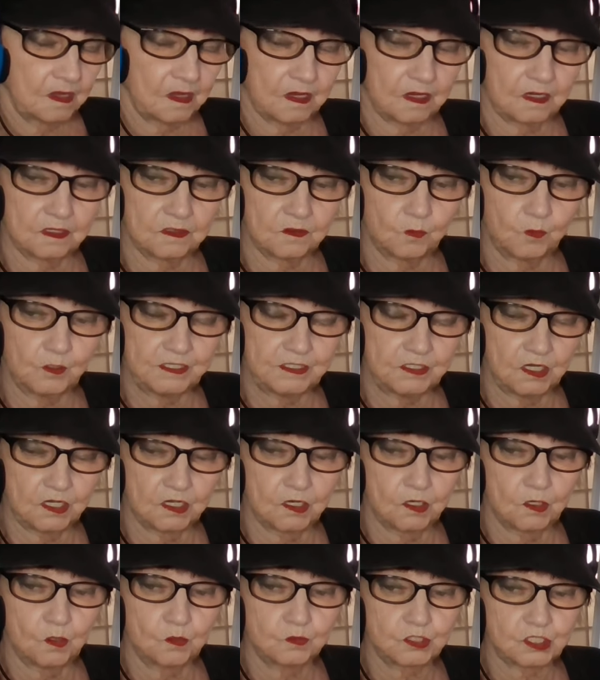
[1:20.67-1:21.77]
And we
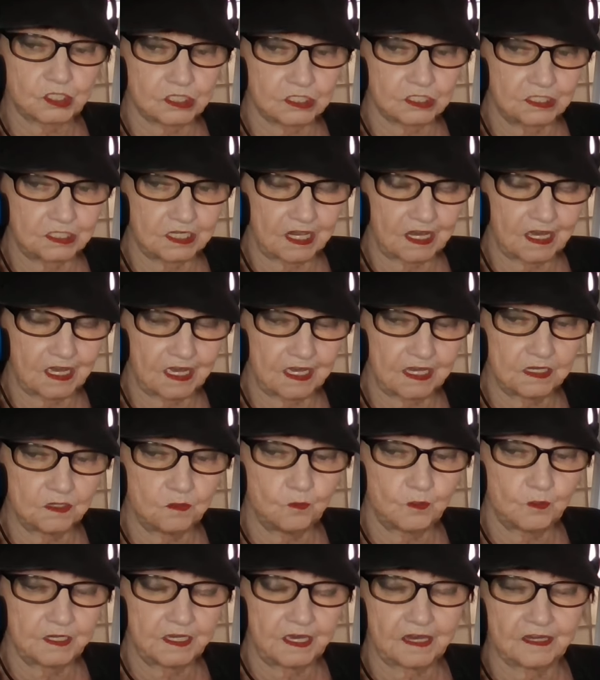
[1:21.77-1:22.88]
know today
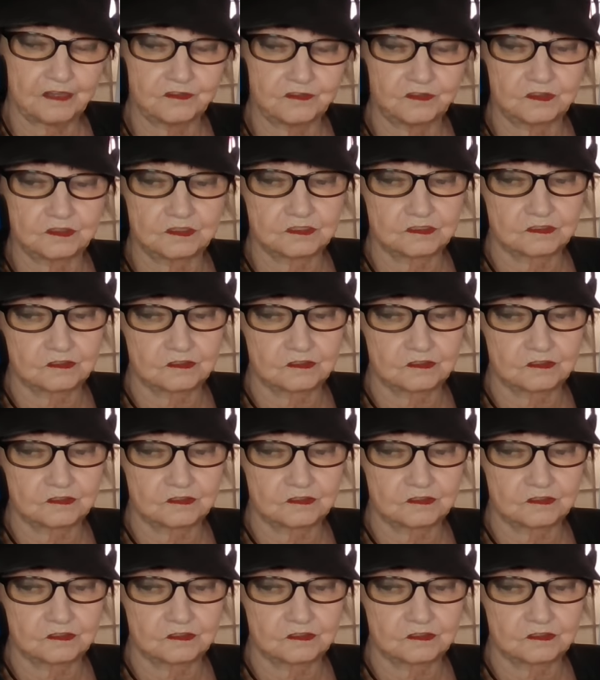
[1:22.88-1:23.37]
we had